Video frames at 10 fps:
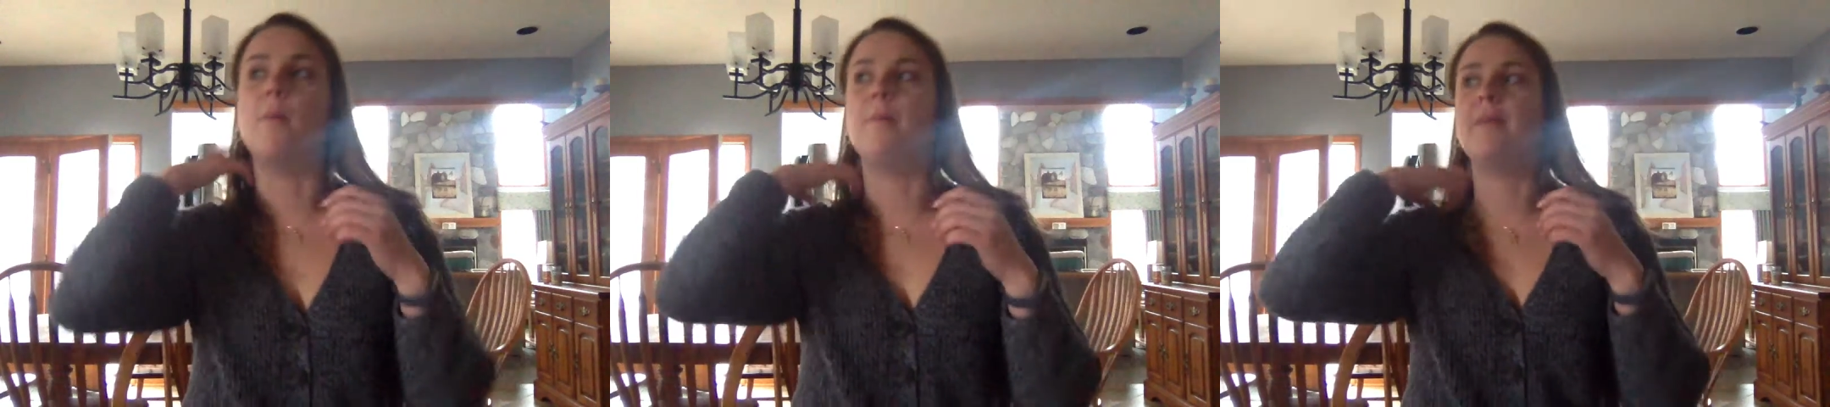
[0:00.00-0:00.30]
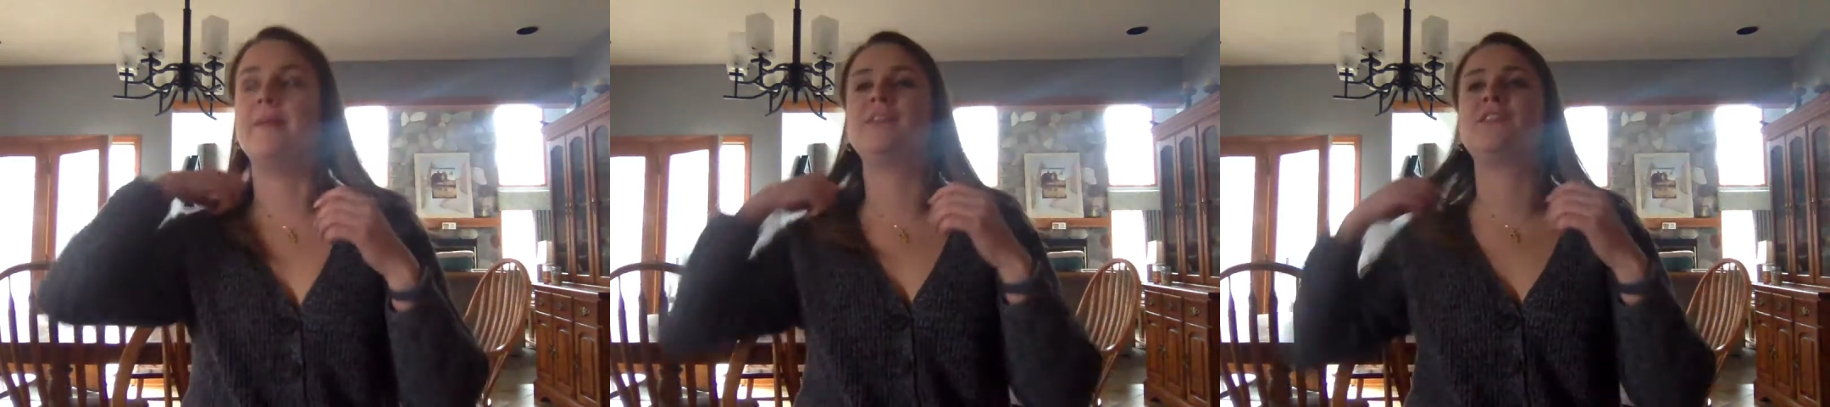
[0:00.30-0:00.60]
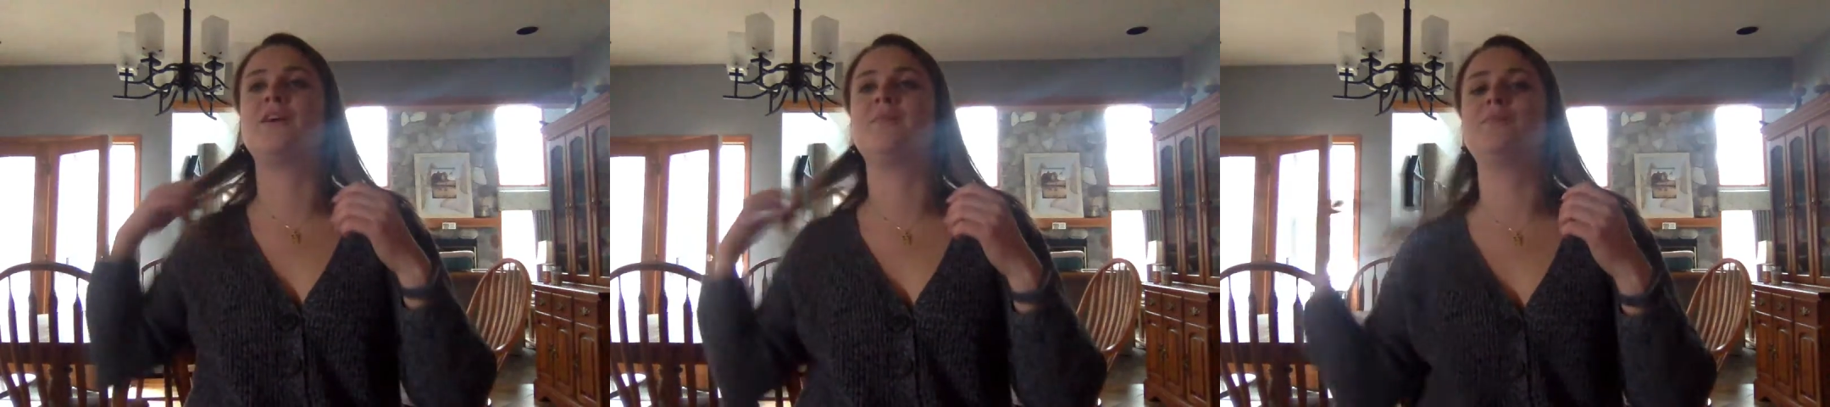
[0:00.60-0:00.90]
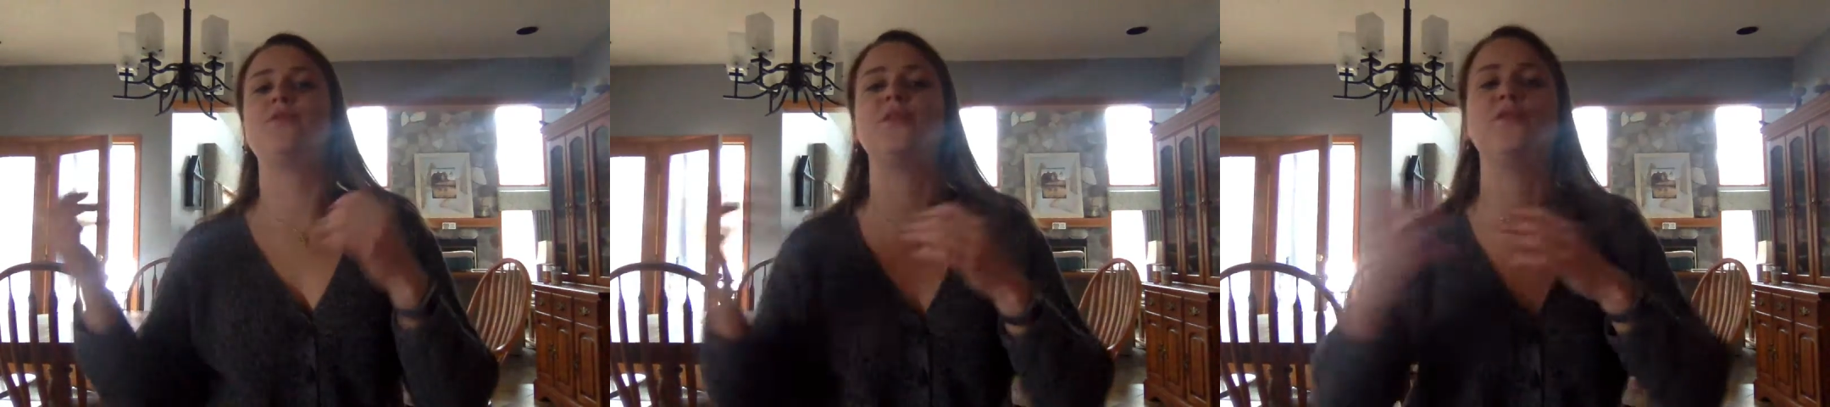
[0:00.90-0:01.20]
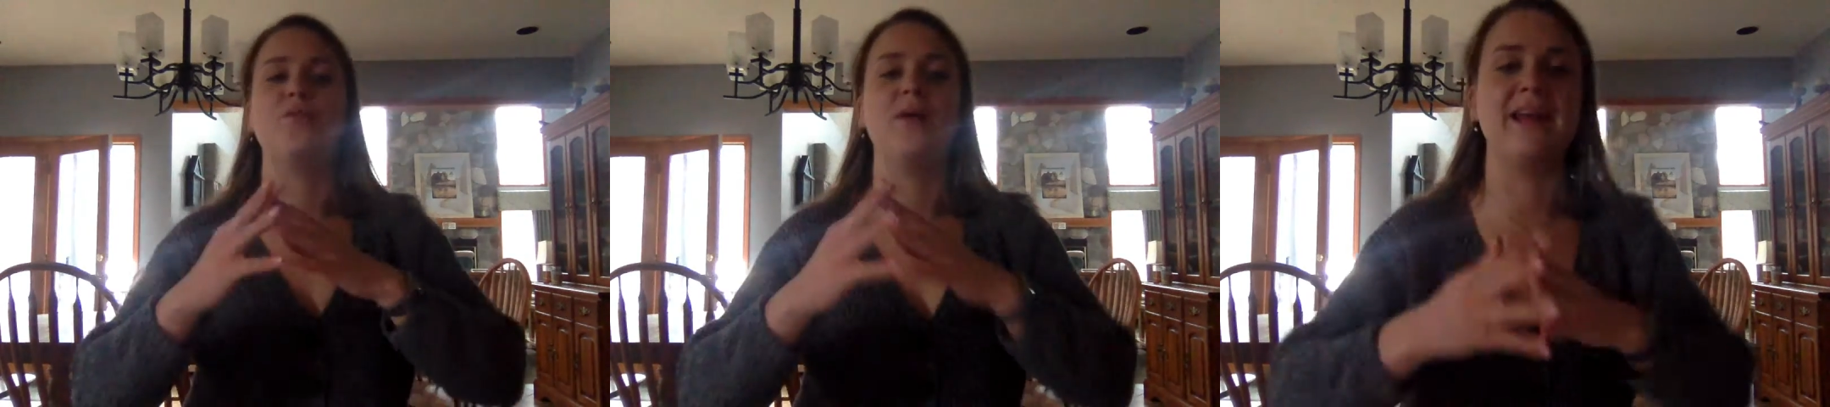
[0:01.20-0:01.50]
Maybe some sort of
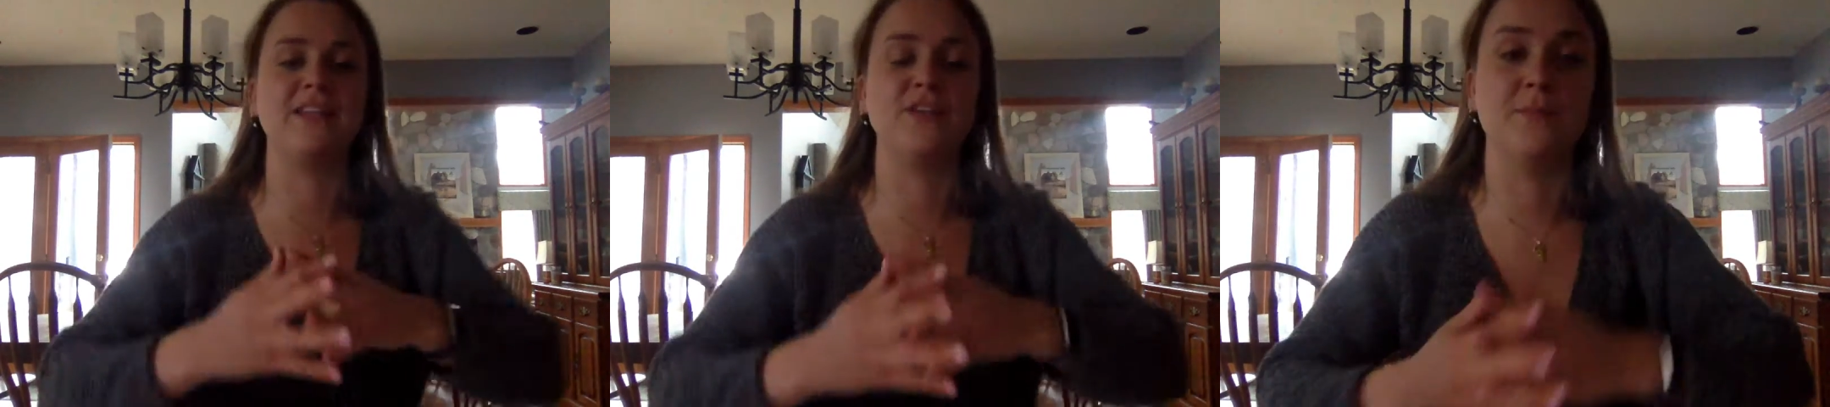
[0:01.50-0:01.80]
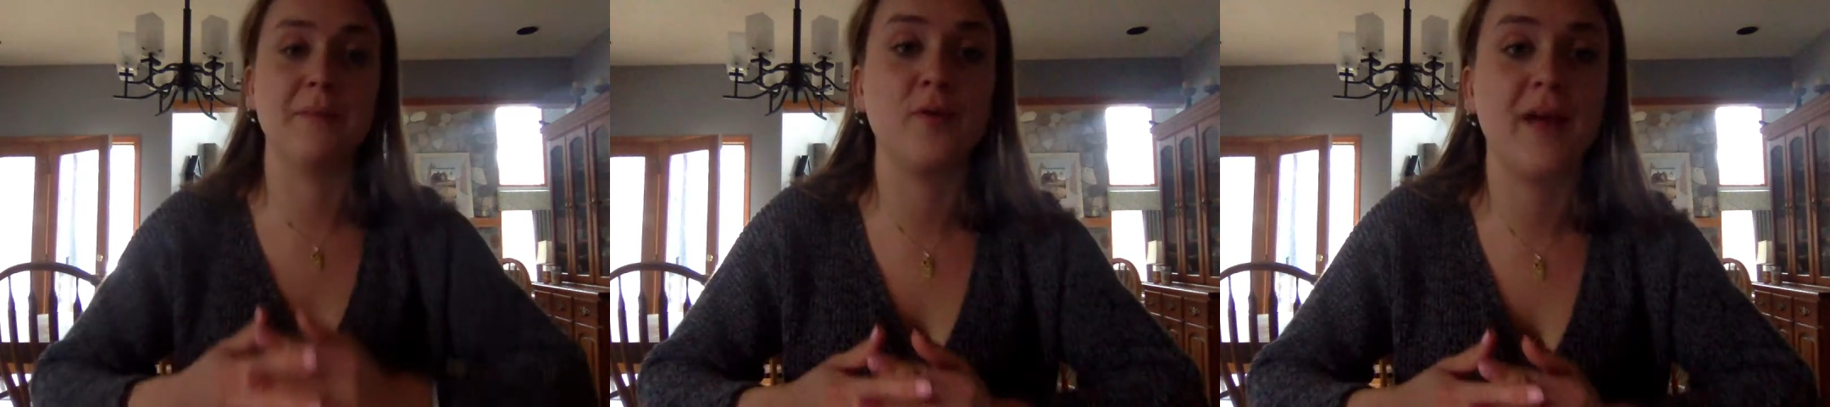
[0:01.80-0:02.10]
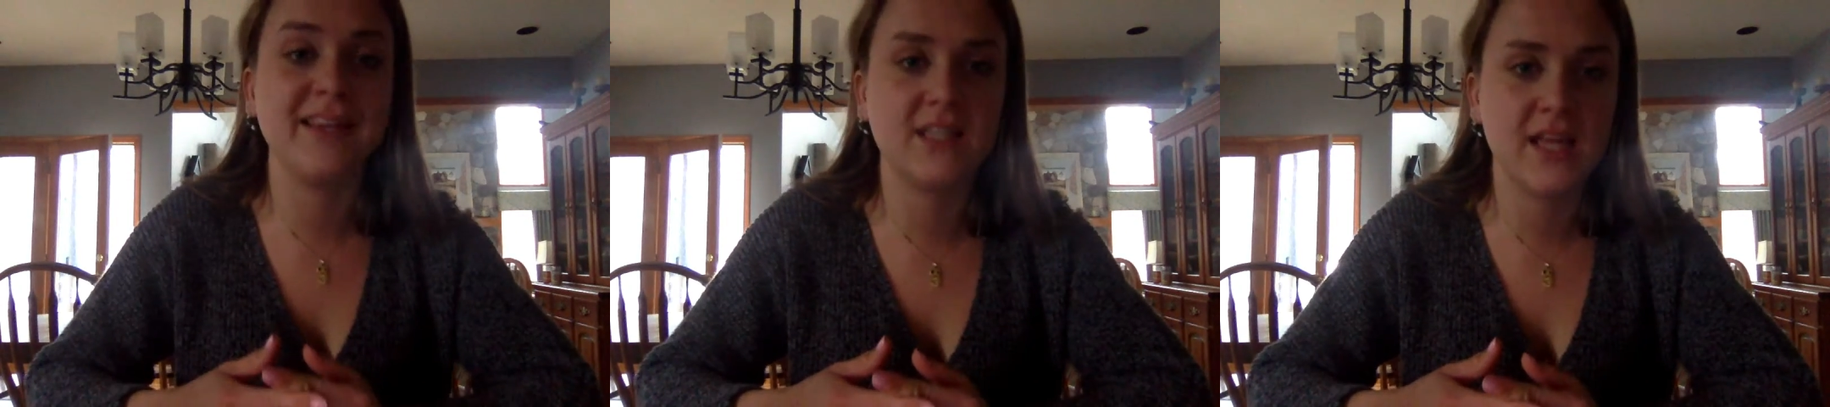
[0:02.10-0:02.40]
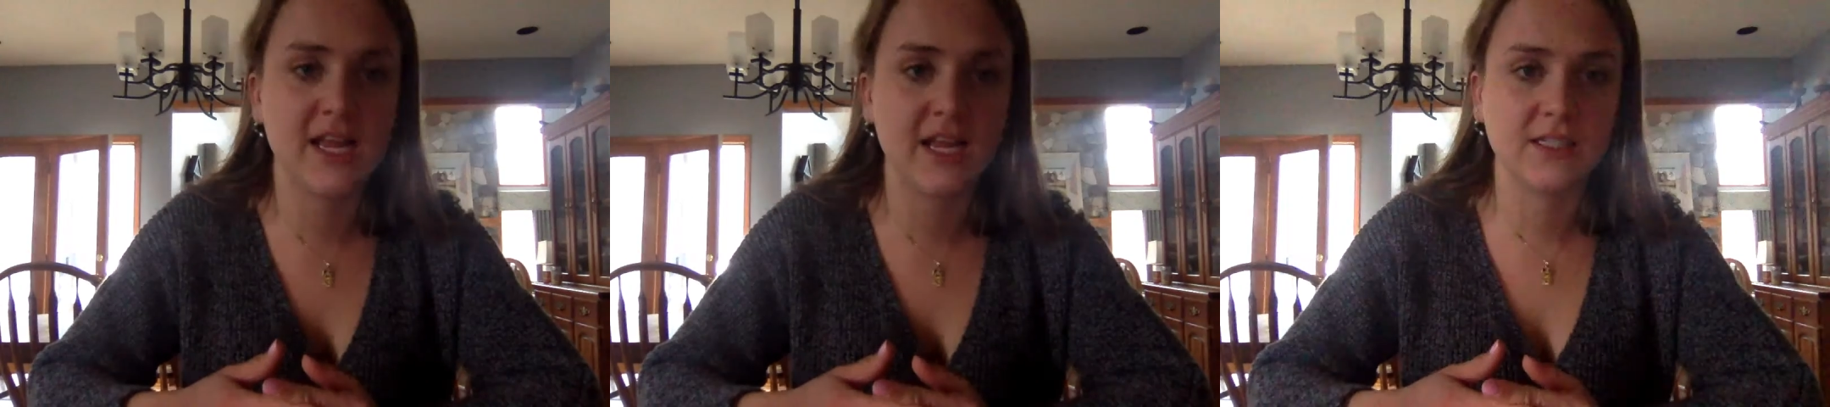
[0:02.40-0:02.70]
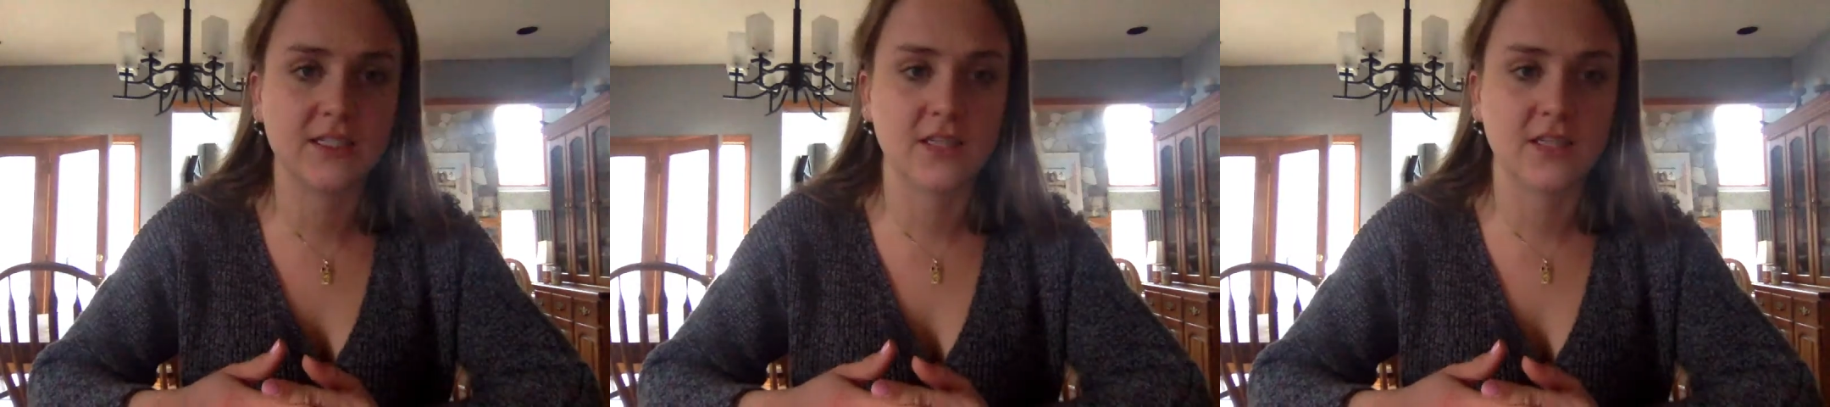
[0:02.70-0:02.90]
way to memorize things,